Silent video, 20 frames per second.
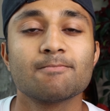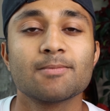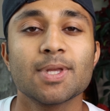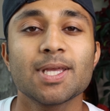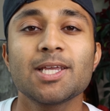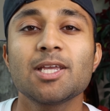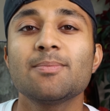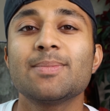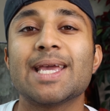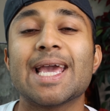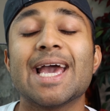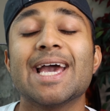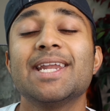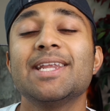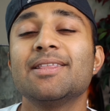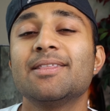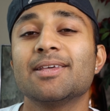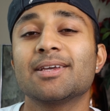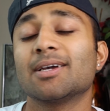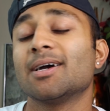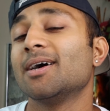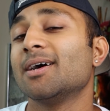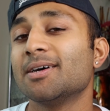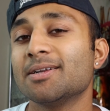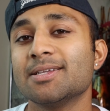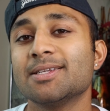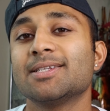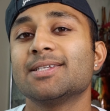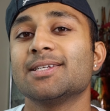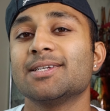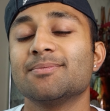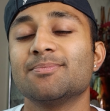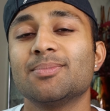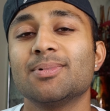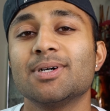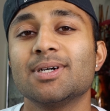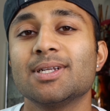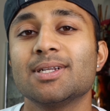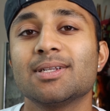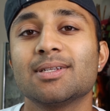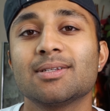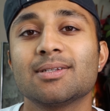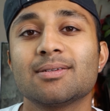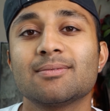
it can be anything, honestly, but